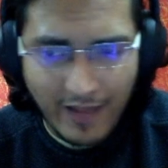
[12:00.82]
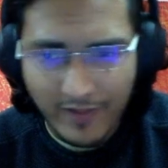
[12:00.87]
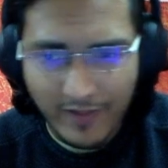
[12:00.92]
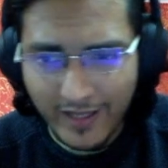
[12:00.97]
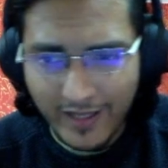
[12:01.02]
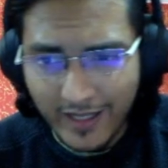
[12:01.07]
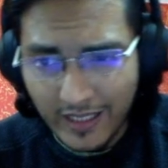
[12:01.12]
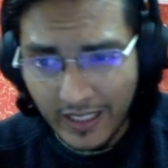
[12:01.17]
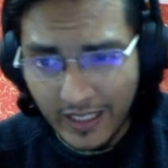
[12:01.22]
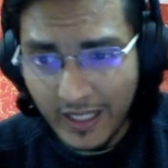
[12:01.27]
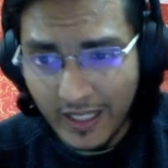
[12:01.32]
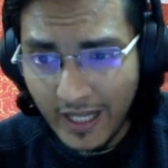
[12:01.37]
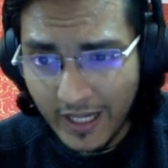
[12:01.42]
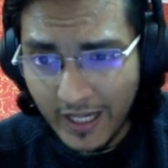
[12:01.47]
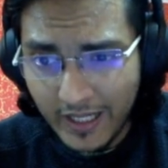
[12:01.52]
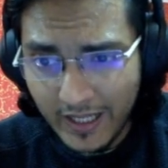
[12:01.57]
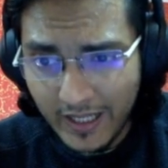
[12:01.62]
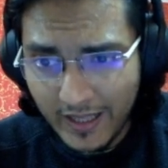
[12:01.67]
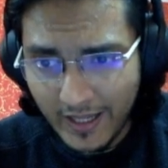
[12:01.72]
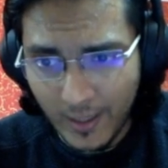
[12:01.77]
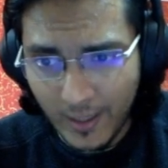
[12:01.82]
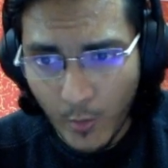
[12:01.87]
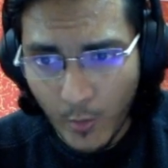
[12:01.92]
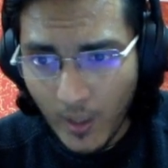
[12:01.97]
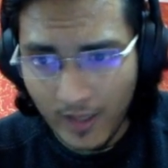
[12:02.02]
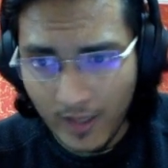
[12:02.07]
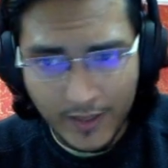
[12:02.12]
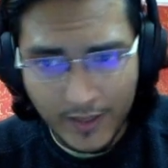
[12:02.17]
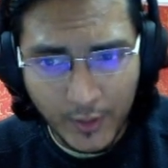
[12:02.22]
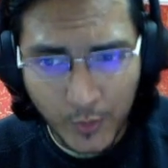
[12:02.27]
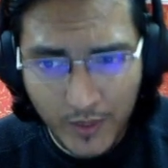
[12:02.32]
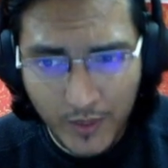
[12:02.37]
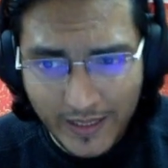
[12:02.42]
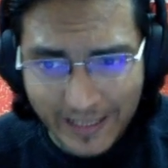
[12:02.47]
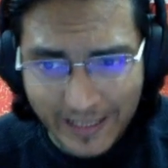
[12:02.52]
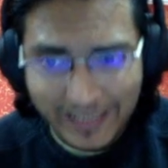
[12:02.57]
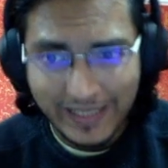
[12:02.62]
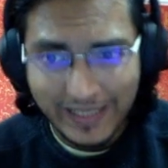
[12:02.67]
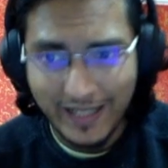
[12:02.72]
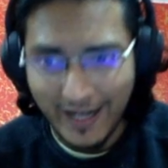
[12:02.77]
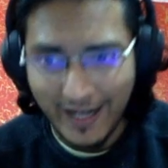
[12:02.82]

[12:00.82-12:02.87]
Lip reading: an entity ID that will uniquely